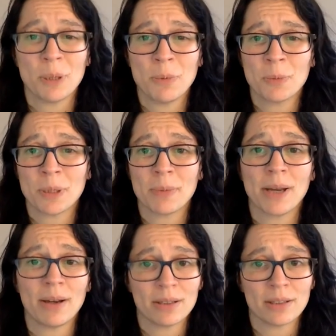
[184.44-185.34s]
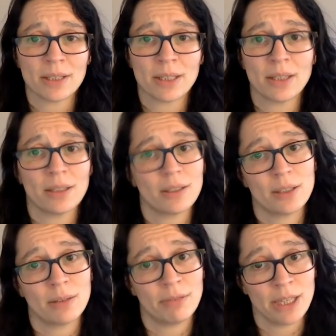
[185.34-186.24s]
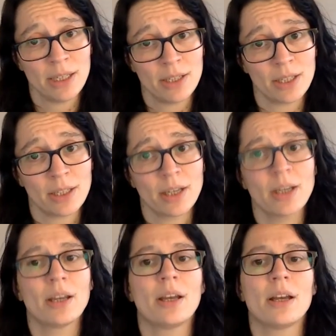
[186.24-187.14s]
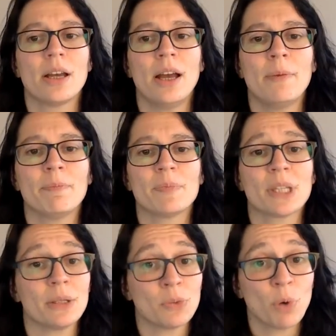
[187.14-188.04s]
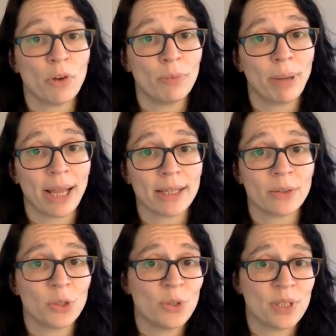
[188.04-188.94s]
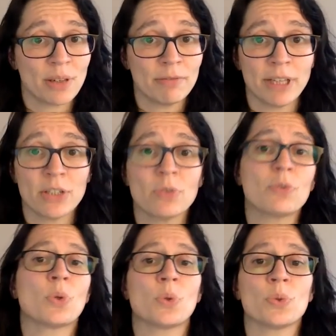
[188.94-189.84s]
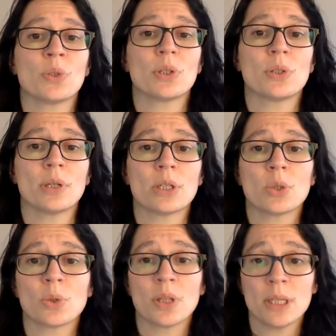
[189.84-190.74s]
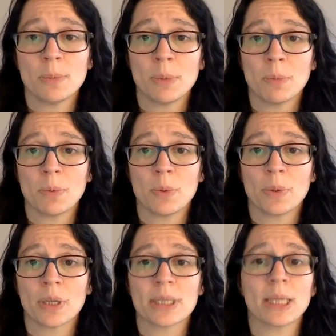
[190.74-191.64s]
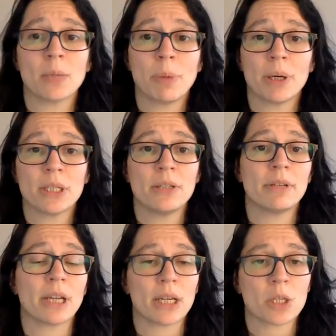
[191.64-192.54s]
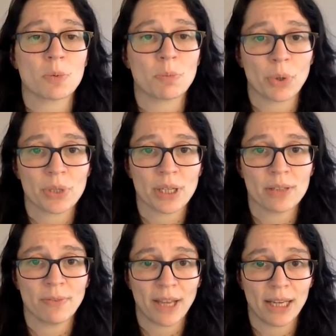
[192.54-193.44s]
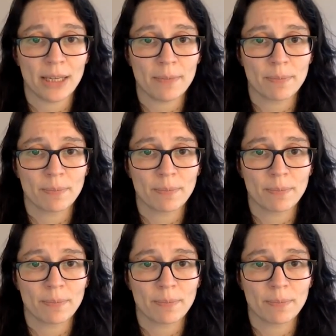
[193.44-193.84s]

people may be hard to reach, um, so it's worth planning on using a range of tools to ensure these people can take part in your engagement process fairly.